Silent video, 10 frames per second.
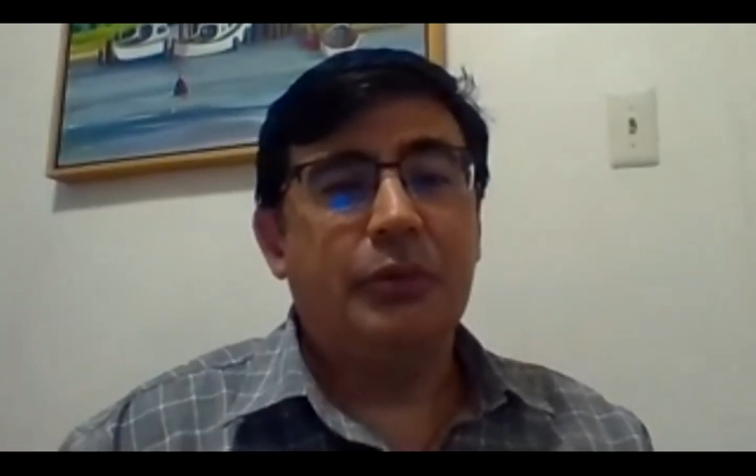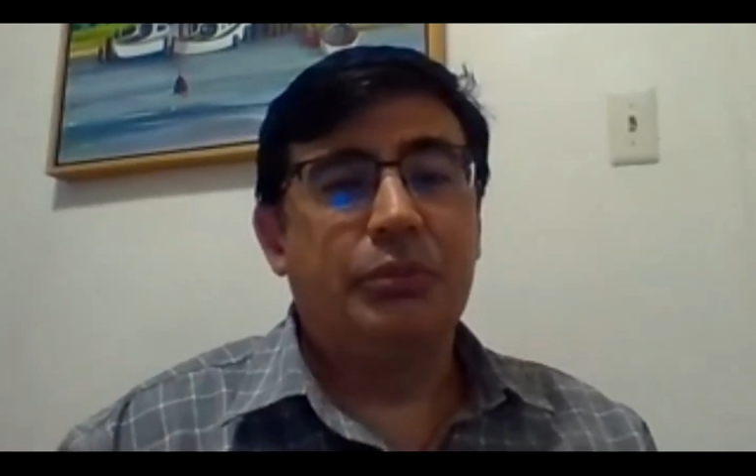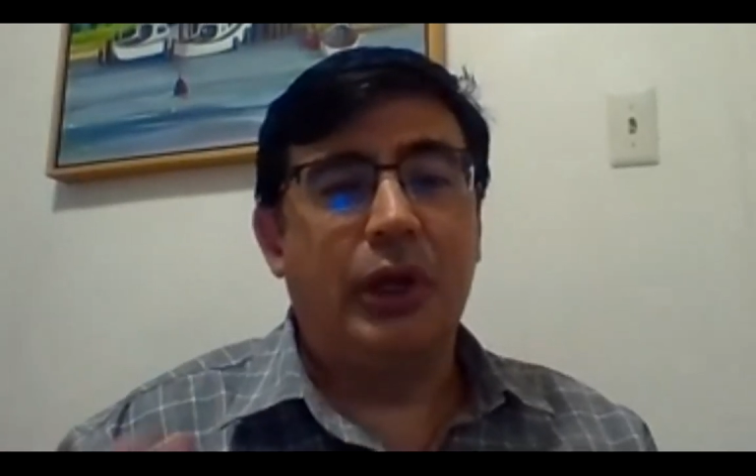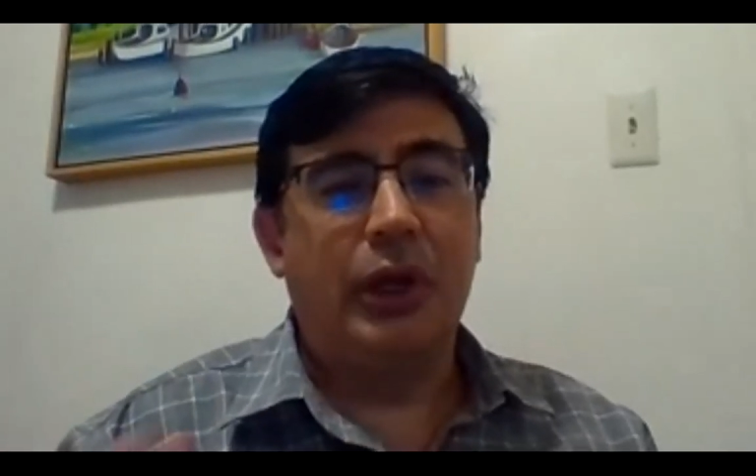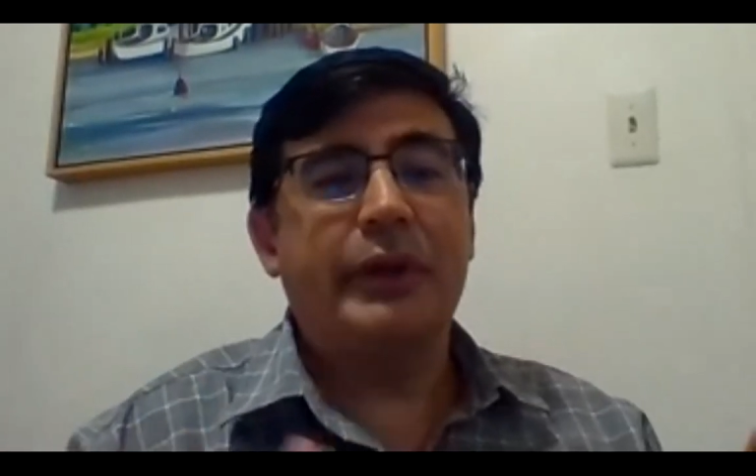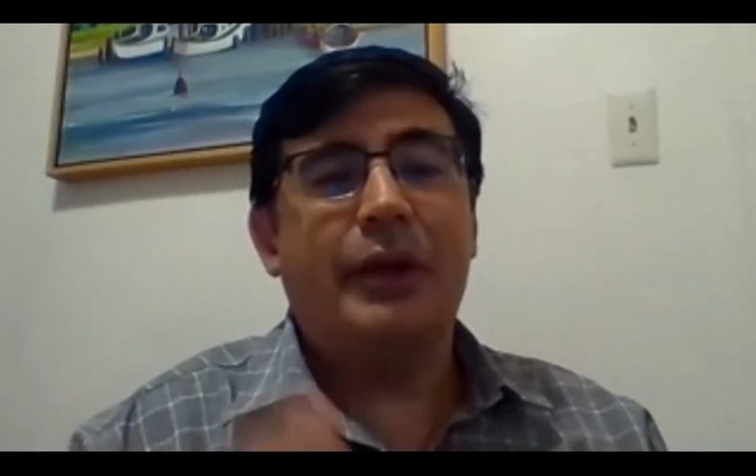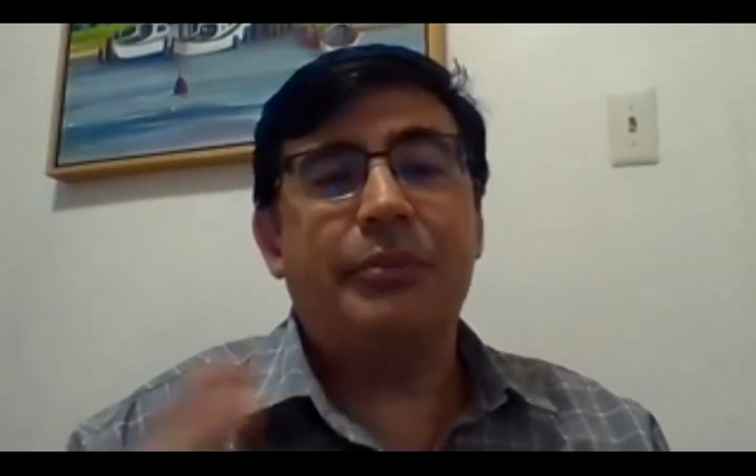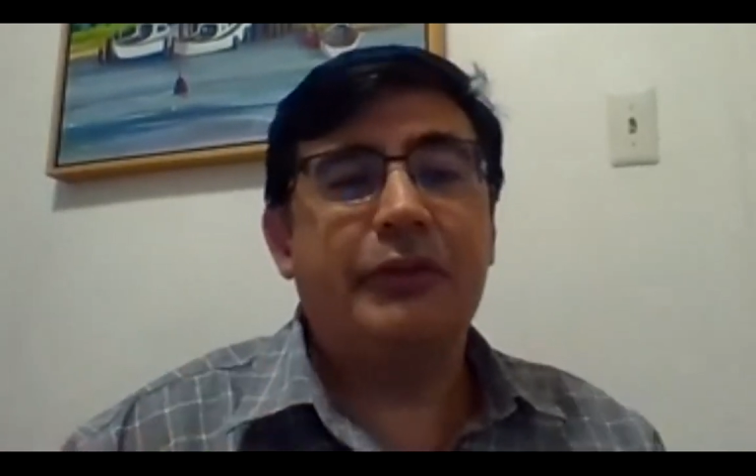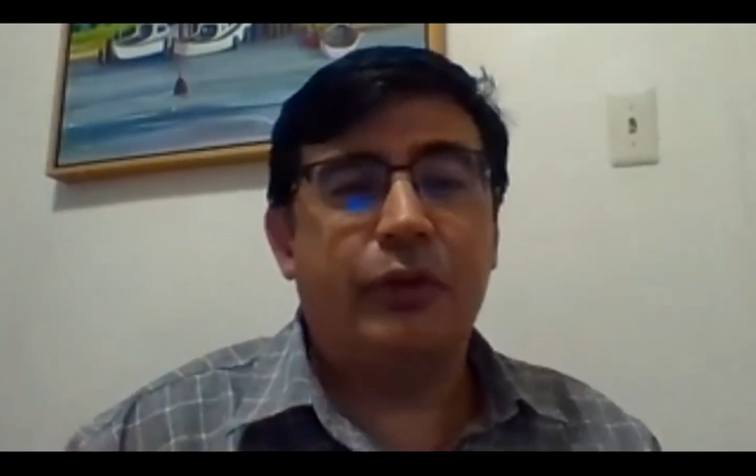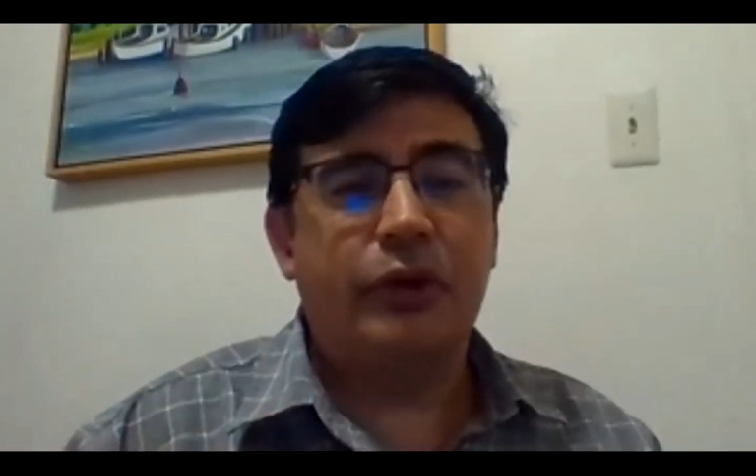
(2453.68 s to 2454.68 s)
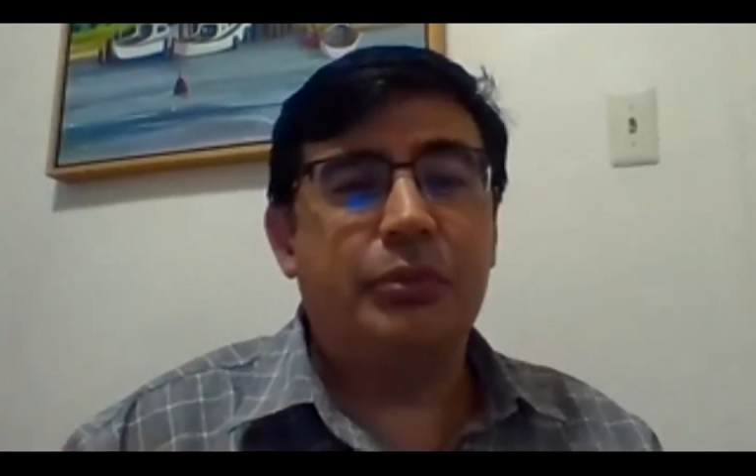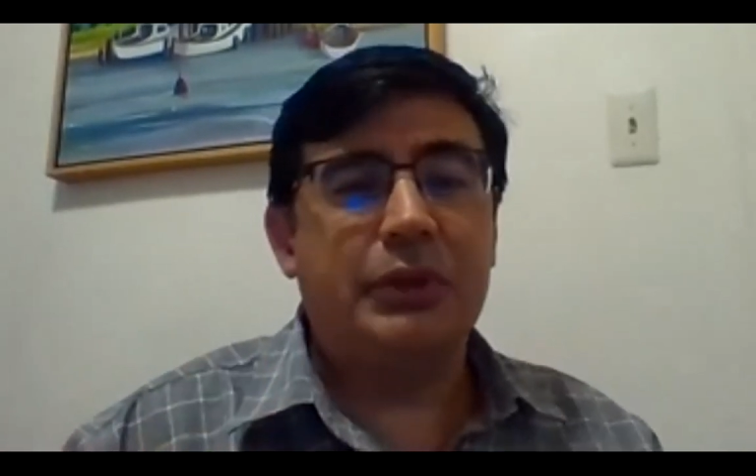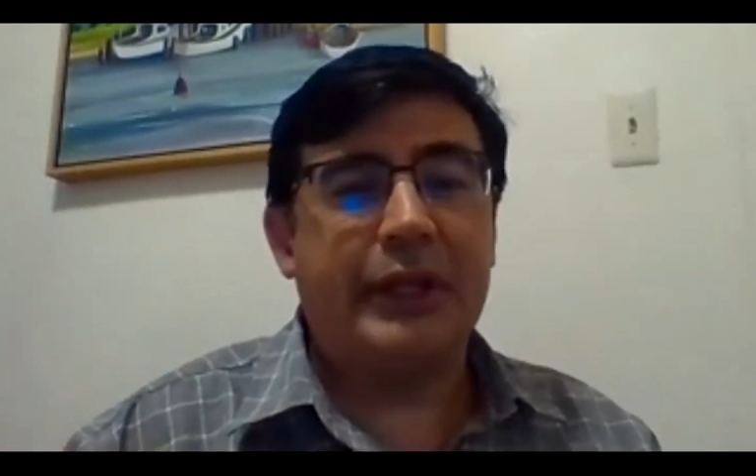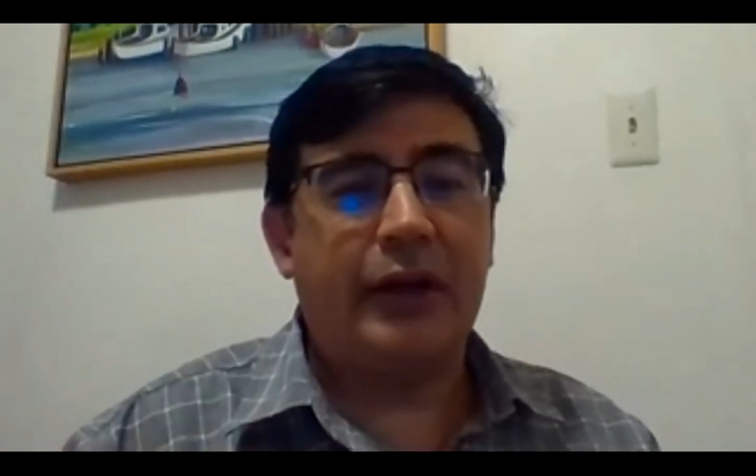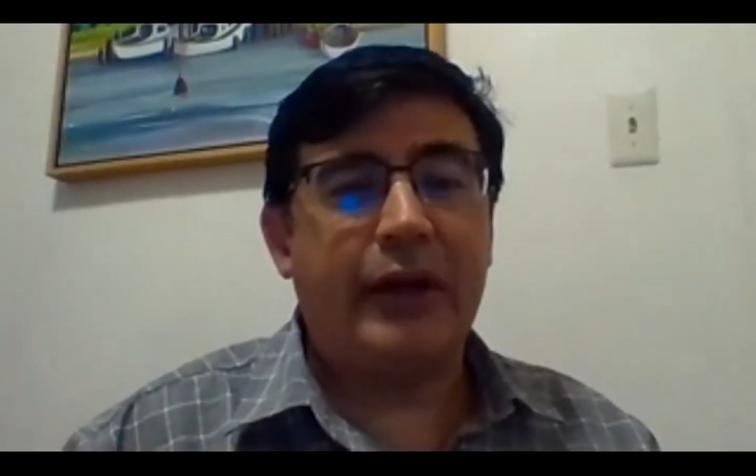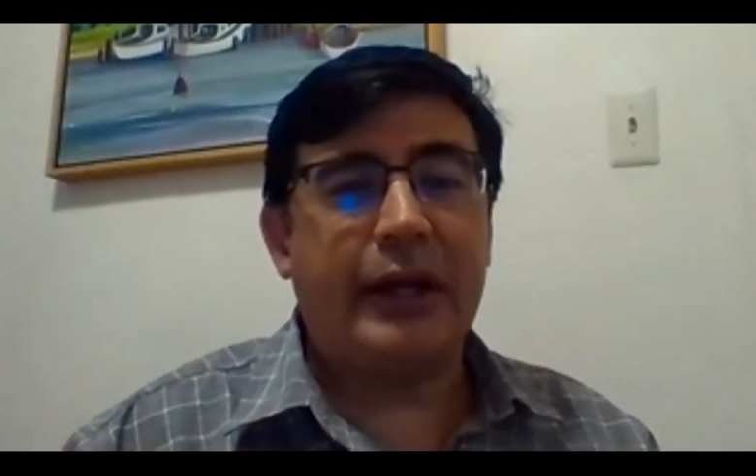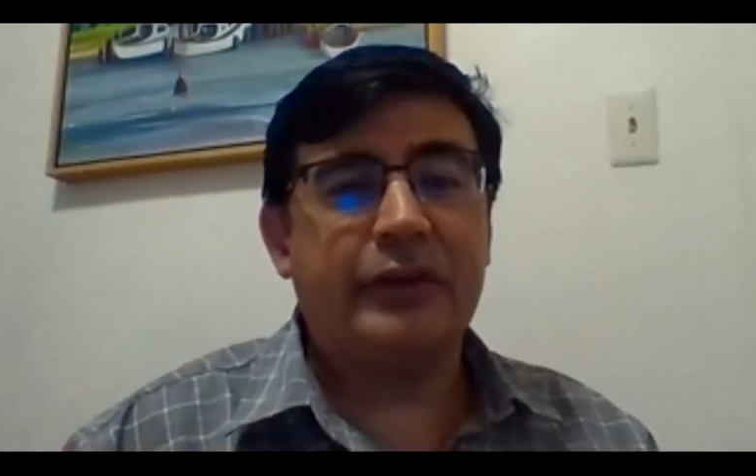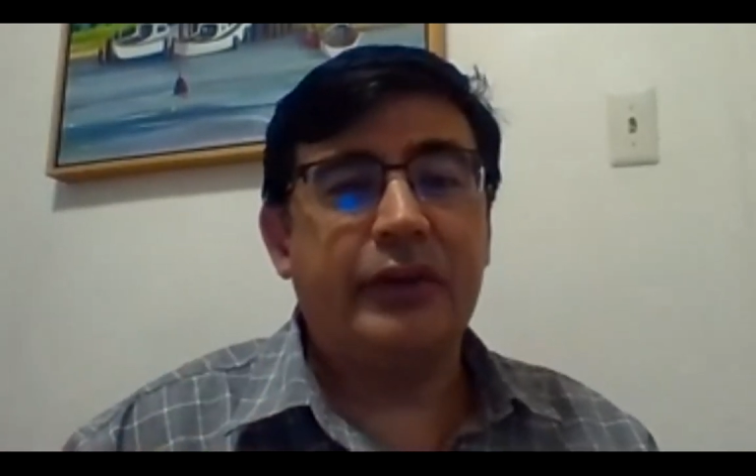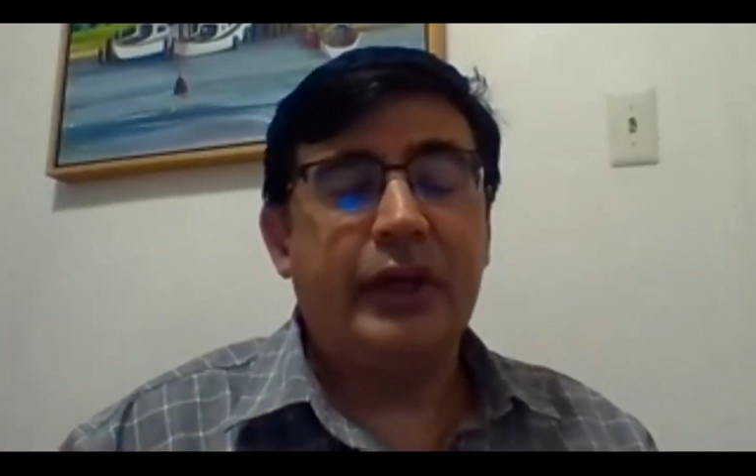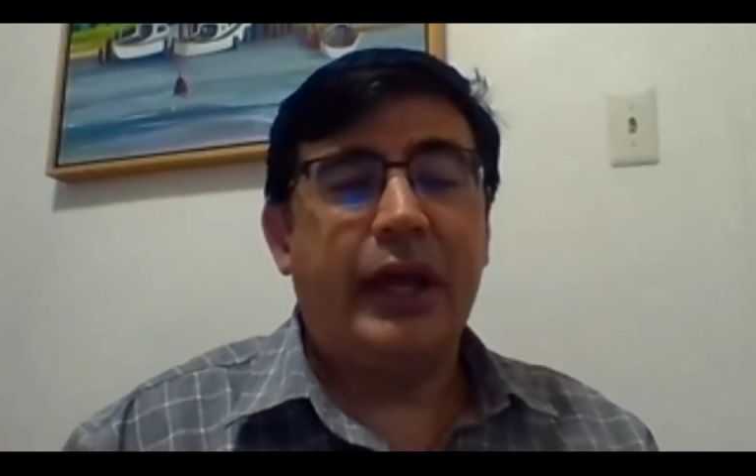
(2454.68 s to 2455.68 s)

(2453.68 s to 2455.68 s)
blowing up the Affordable Care Act